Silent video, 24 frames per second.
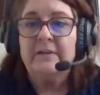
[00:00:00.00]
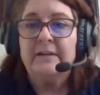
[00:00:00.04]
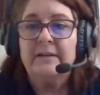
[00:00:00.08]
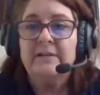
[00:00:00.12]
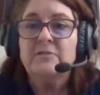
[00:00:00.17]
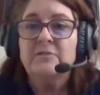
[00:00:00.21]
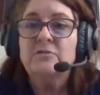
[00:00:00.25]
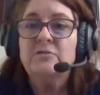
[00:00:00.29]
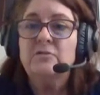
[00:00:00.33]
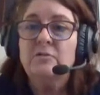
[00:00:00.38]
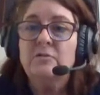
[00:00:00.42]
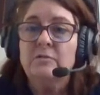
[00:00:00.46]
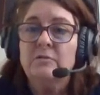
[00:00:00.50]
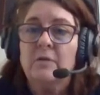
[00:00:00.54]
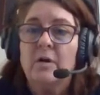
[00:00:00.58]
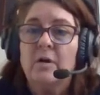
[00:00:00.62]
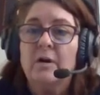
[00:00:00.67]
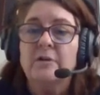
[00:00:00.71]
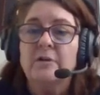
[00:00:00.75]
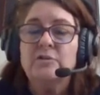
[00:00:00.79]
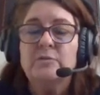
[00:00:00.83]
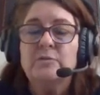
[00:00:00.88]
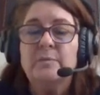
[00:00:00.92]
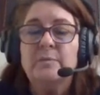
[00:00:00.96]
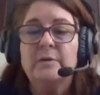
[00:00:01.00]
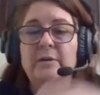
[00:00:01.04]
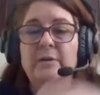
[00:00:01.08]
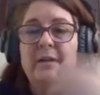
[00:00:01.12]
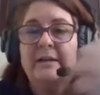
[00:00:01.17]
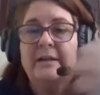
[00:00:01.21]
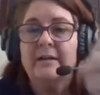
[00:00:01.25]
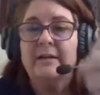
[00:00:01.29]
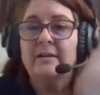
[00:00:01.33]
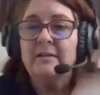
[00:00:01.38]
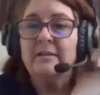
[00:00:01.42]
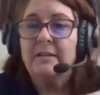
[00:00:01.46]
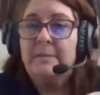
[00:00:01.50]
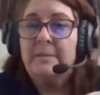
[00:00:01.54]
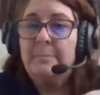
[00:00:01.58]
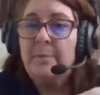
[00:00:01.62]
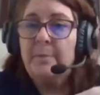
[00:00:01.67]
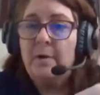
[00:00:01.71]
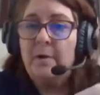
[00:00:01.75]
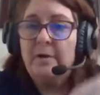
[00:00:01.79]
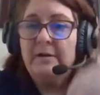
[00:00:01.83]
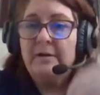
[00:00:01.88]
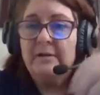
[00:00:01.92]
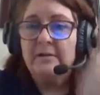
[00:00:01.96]
it gets too large, put like a clip
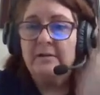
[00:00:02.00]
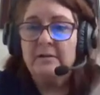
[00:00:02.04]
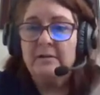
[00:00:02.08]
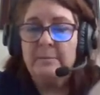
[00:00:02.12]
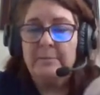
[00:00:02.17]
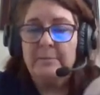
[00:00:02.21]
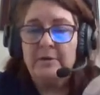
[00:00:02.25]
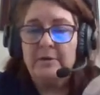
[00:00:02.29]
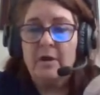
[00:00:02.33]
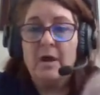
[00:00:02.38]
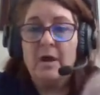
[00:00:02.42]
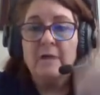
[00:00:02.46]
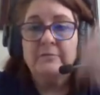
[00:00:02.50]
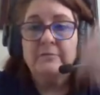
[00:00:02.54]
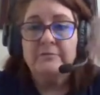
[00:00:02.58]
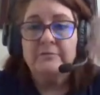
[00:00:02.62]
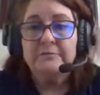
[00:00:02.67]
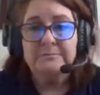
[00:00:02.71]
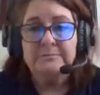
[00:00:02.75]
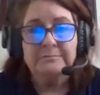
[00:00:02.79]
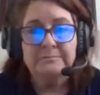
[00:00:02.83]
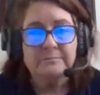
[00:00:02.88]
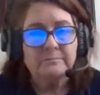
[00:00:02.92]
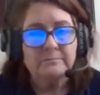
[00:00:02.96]
on it, clip it off.